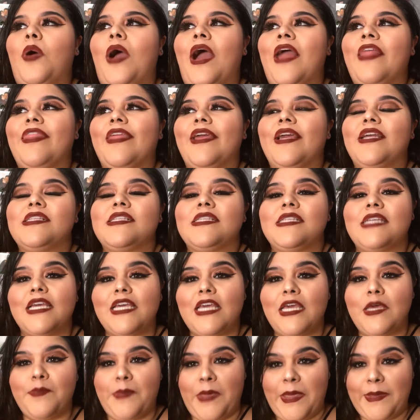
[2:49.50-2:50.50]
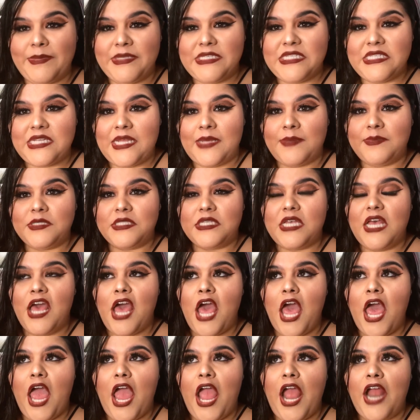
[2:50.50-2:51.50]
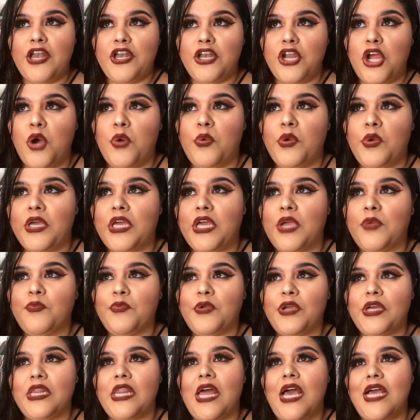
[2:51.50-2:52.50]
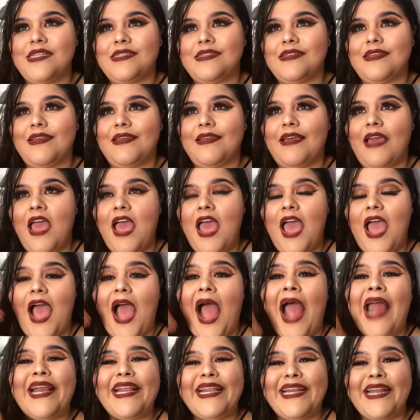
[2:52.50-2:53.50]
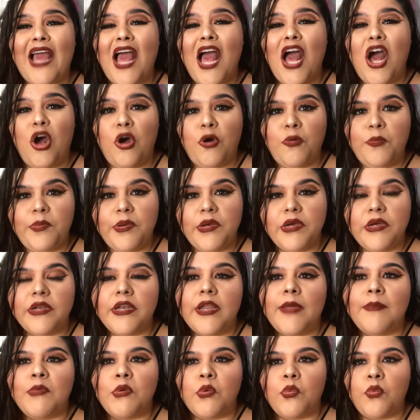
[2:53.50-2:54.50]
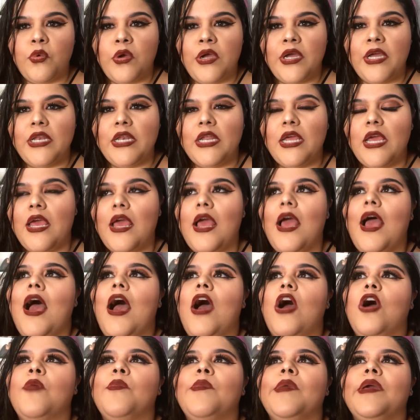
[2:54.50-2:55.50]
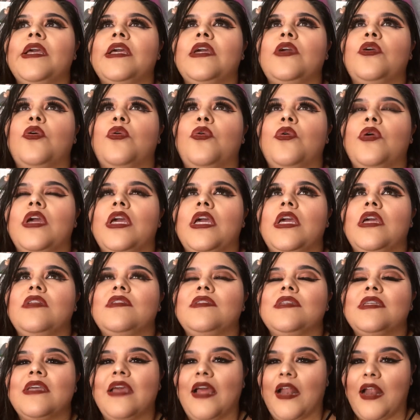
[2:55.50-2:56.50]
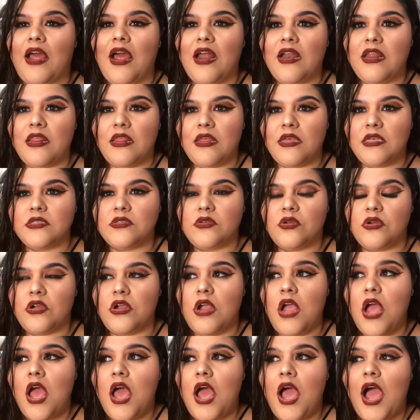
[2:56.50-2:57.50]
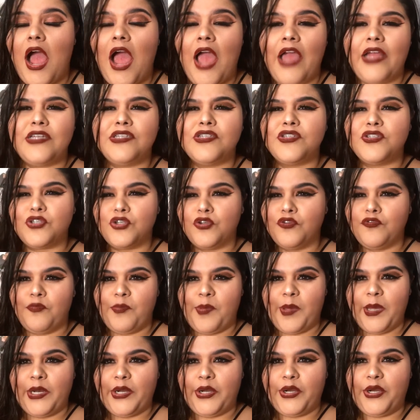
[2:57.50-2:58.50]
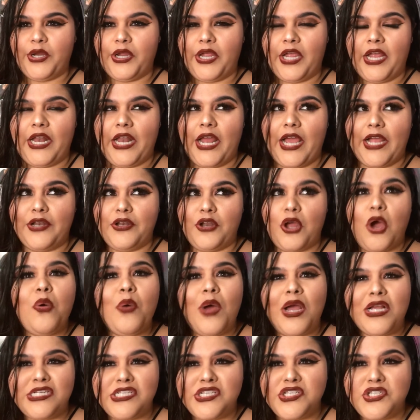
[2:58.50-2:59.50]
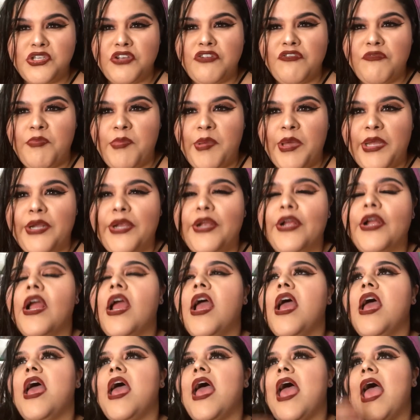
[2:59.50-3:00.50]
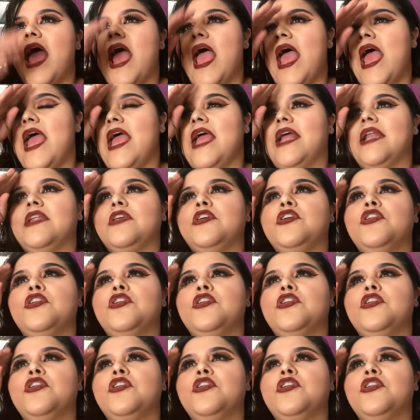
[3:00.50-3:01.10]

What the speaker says: think it's taking baby steps and knowing and realizing, I need help. Number one, how am I going to get out of this? Or I deserve better, and I know I deserve better. And,